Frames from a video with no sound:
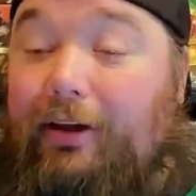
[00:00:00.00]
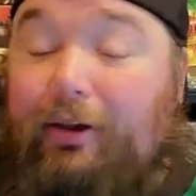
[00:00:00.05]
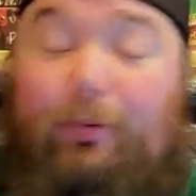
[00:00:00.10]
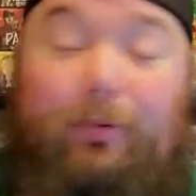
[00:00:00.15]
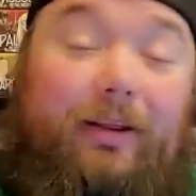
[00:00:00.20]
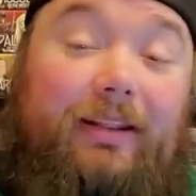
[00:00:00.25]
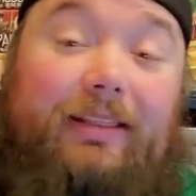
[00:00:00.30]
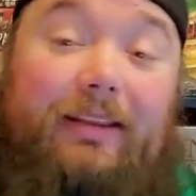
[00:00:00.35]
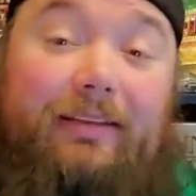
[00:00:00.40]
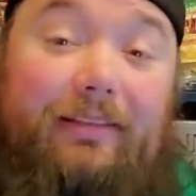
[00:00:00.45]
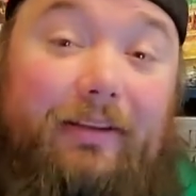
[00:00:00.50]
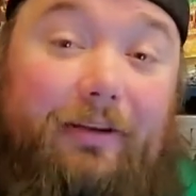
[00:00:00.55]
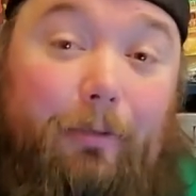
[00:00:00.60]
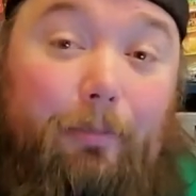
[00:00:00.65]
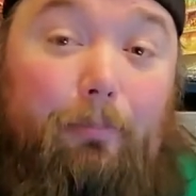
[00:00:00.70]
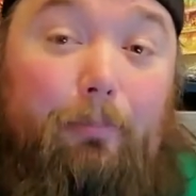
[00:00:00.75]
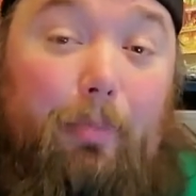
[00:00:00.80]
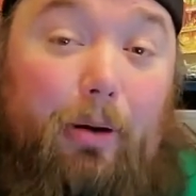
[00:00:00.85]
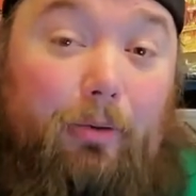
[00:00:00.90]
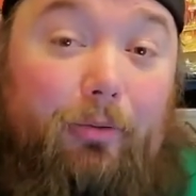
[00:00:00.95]
you get these little
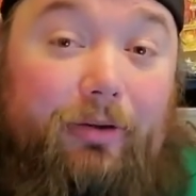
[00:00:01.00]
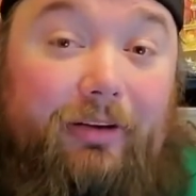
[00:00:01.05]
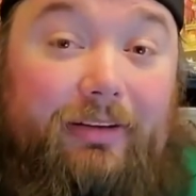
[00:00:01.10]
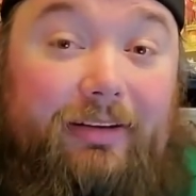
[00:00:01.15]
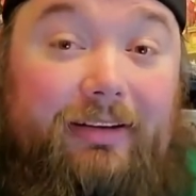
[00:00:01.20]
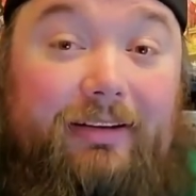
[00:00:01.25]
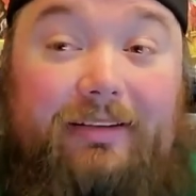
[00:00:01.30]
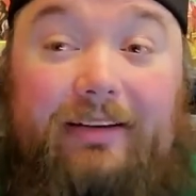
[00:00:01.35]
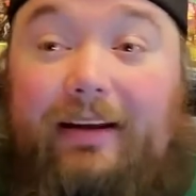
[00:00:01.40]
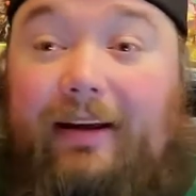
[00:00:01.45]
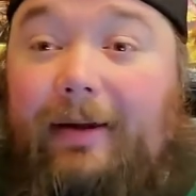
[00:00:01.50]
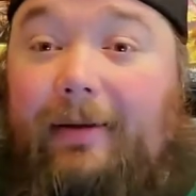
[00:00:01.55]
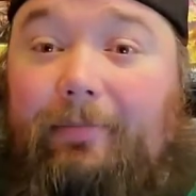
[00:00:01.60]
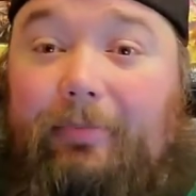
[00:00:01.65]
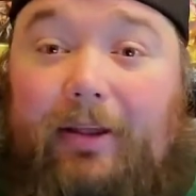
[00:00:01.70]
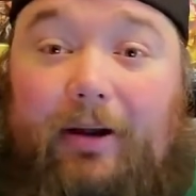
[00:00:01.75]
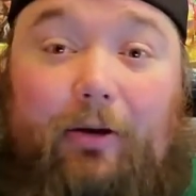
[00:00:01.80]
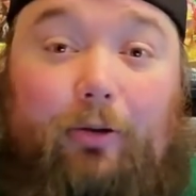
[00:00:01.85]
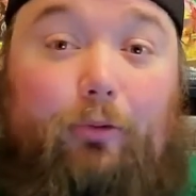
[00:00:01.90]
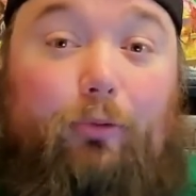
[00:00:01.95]
bonuses
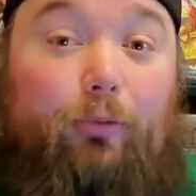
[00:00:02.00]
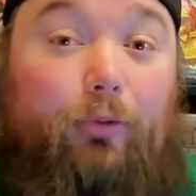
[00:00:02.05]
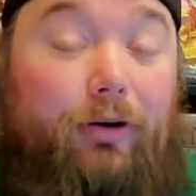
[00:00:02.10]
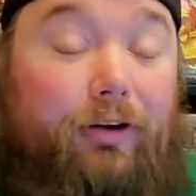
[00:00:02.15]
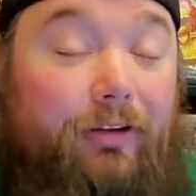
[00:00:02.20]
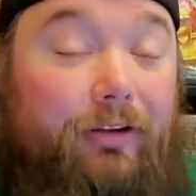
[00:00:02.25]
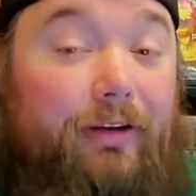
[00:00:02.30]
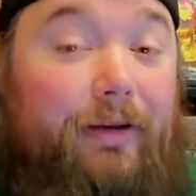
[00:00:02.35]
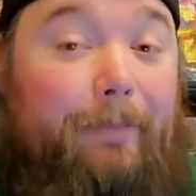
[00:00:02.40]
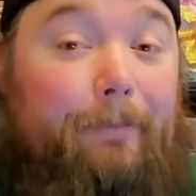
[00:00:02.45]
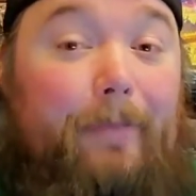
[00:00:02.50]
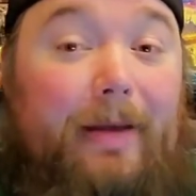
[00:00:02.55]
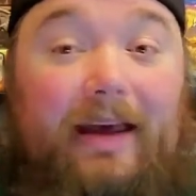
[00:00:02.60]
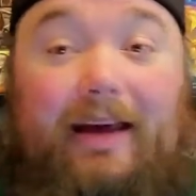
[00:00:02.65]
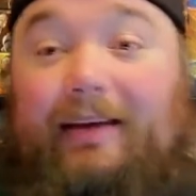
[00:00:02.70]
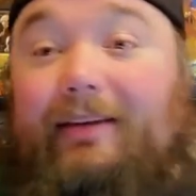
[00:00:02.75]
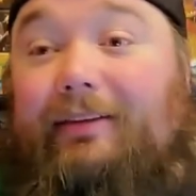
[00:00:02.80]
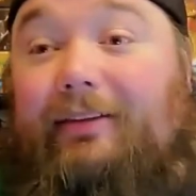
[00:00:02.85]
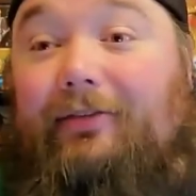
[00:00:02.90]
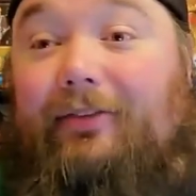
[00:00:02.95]
that are really
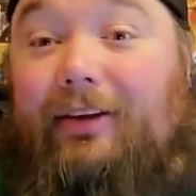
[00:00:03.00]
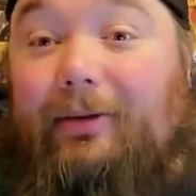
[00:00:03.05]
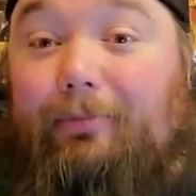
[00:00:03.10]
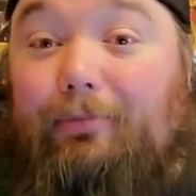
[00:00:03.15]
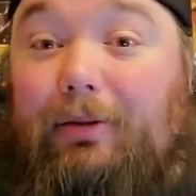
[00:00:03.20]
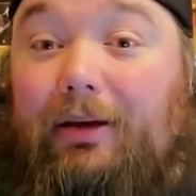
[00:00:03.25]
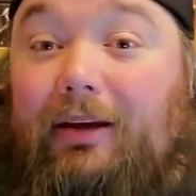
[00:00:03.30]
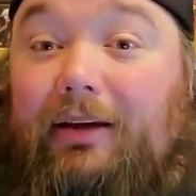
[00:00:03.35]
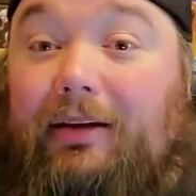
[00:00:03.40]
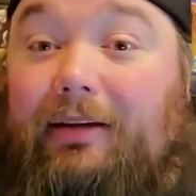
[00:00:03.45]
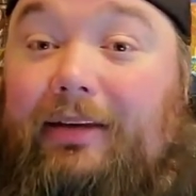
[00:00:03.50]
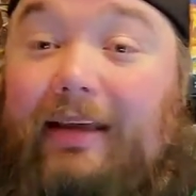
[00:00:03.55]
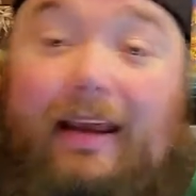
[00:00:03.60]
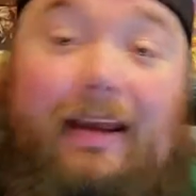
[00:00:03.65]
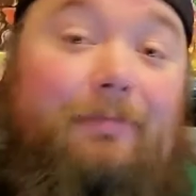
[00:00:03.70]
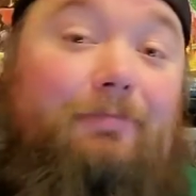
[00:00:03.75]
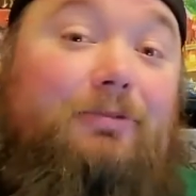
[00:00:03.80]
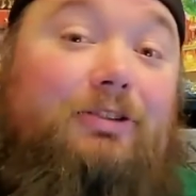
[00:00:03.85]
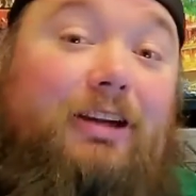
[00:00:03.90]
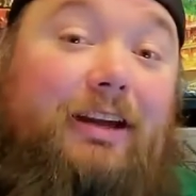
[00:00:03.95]
massive, can be
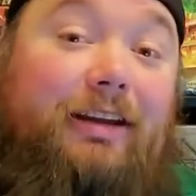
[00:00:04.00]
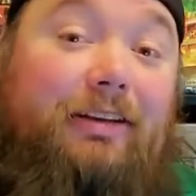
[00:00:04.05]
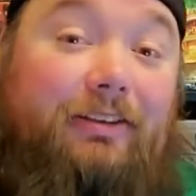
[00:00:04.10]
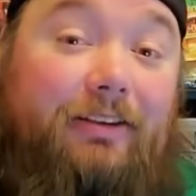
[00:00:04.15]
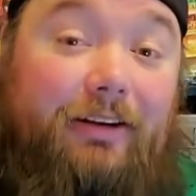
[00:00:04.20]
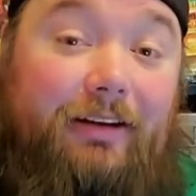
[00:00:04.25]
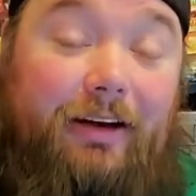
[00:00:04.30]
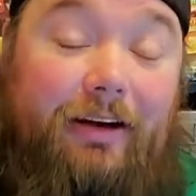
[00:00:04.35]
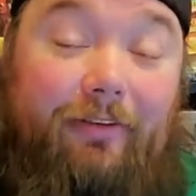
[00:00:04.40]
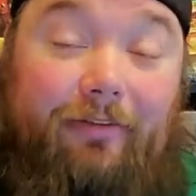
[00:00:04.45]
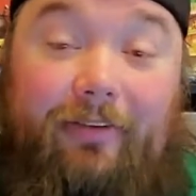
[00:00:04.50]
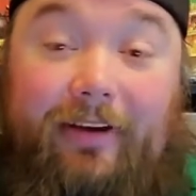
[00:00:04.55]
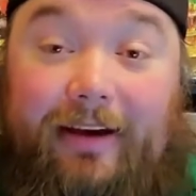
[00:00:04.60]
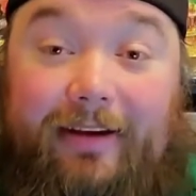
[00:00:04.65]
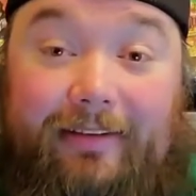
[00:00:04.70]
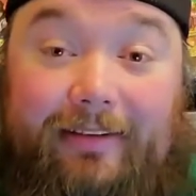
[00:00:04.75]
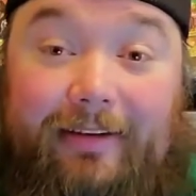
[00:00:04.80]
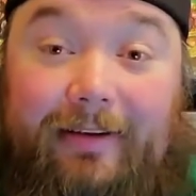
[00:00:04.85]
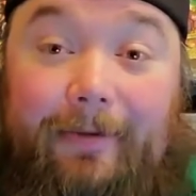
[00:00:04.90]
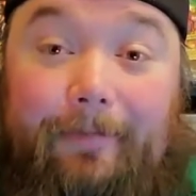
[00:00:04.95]
game-changing
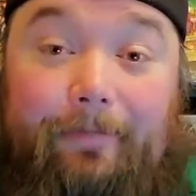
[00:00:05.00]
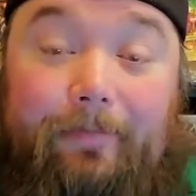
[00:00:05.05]
effects